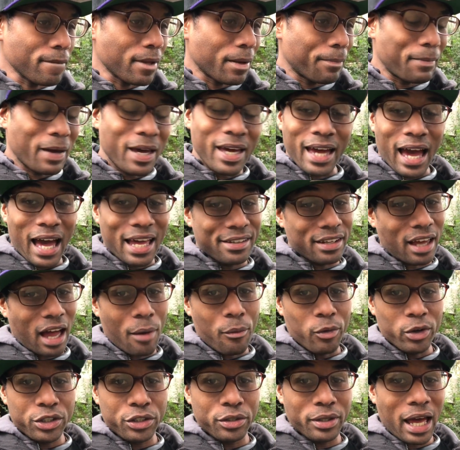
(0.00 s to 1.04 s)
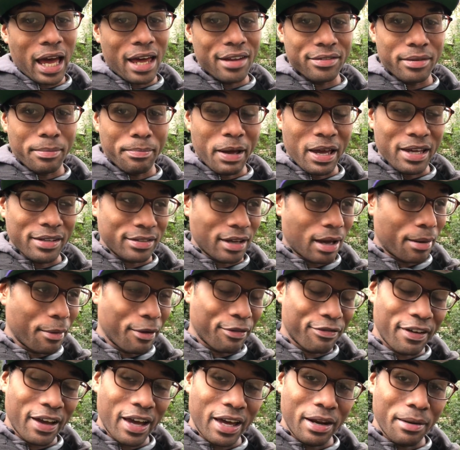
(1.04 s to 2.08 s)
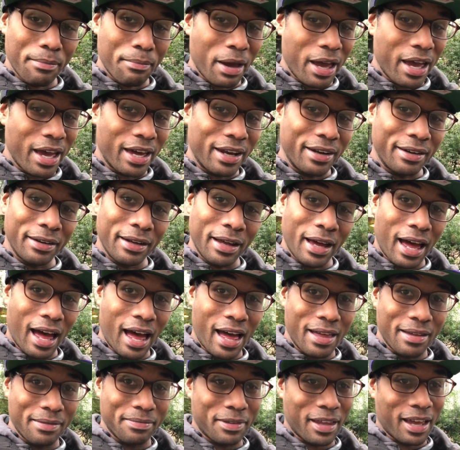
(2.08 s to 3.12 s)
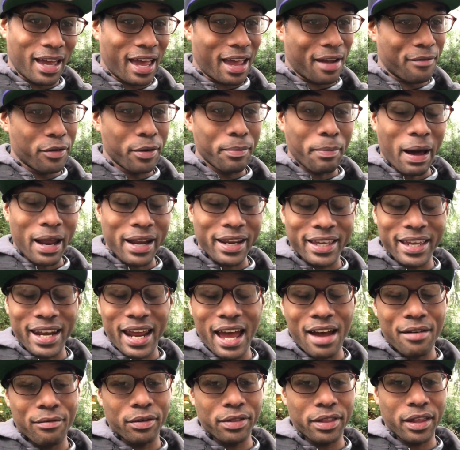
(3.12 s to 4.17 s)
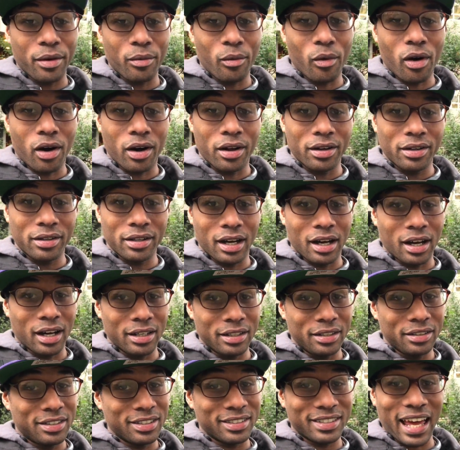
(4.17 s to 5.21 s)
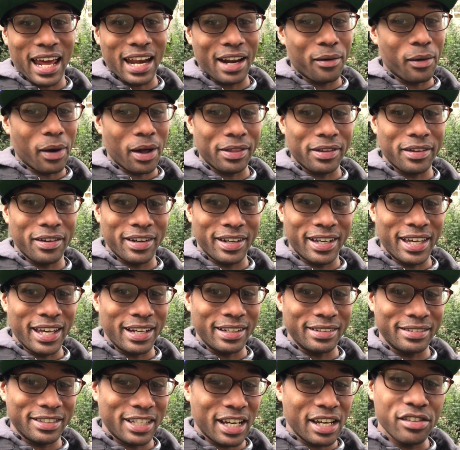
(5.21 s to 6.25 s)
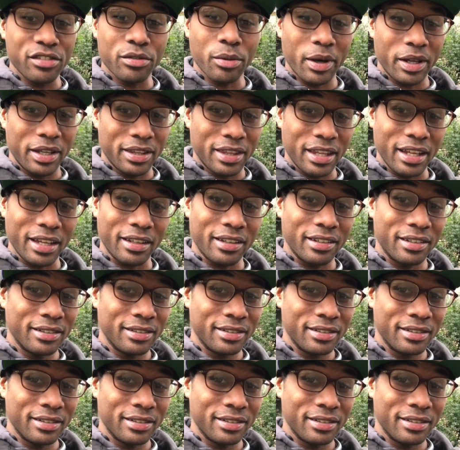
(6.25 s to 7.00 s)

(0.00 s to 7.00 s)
Man, I wish you guys the best. I'm a fan of man. Everybody can have what they want. You just got to go out there and get it. Change the way you think.